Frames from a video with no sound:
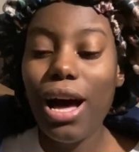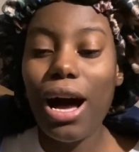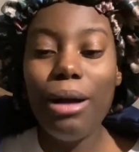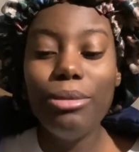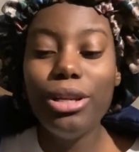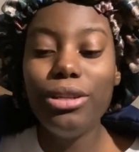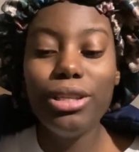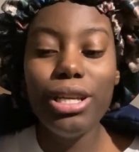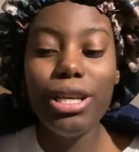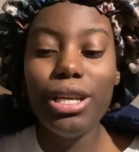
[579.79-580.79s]
I'm
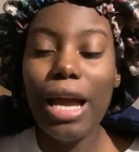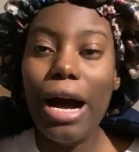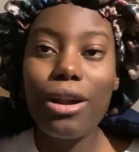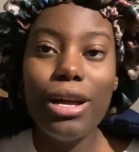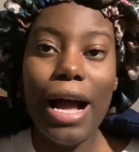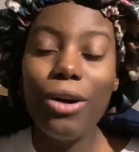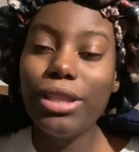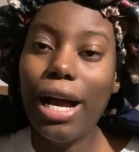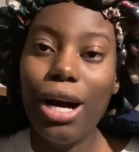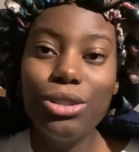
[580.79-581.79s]
literally out the
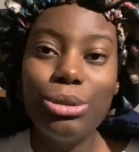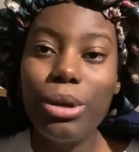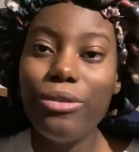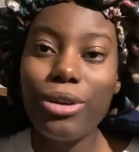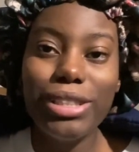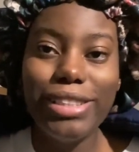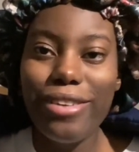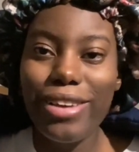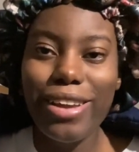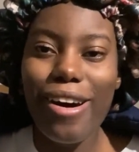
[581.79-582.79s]
house
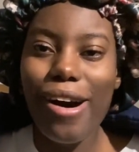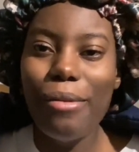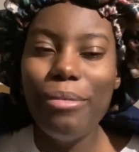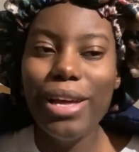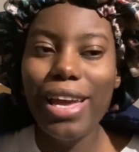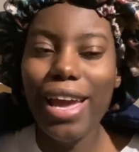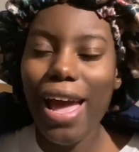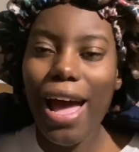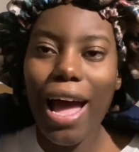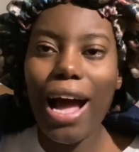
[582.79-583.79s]
24/7, y'all. But
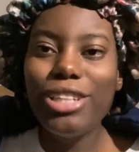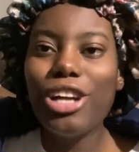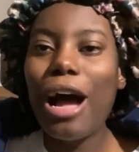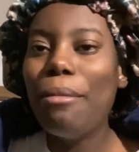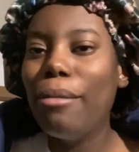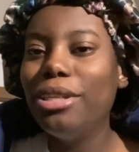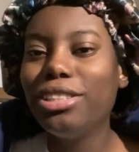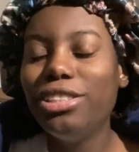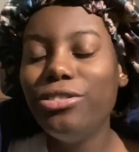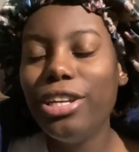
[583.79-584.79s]
I tried my best in
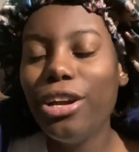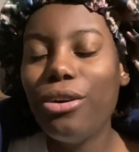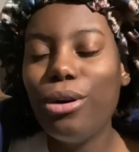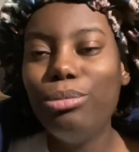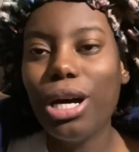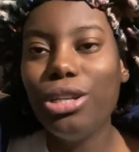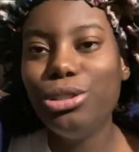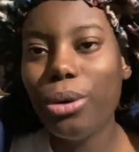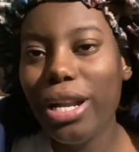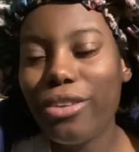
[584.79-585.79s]
this video. Hope y'all
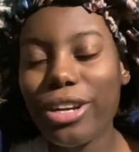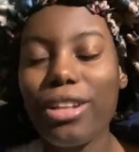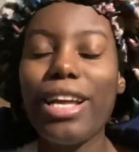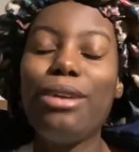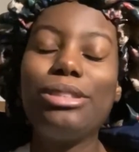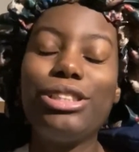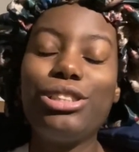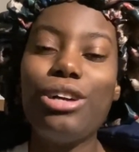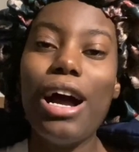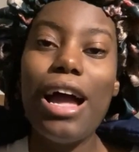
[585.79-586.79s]
enjoyed it. Don't forget to like, comment,
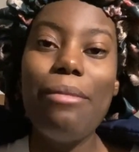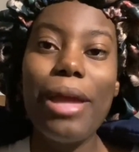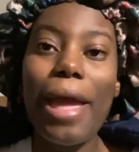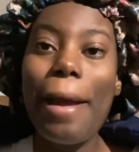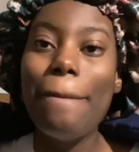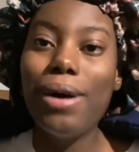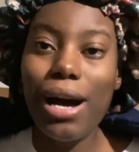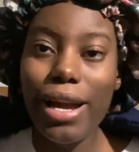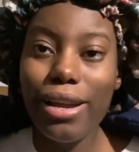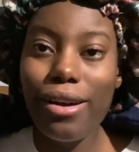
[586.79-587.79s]
subscribe, and
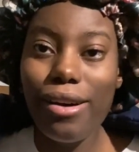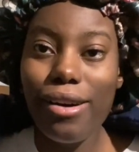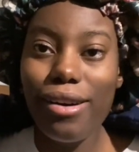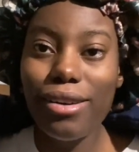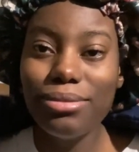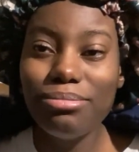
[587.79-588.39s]
bye, y'all.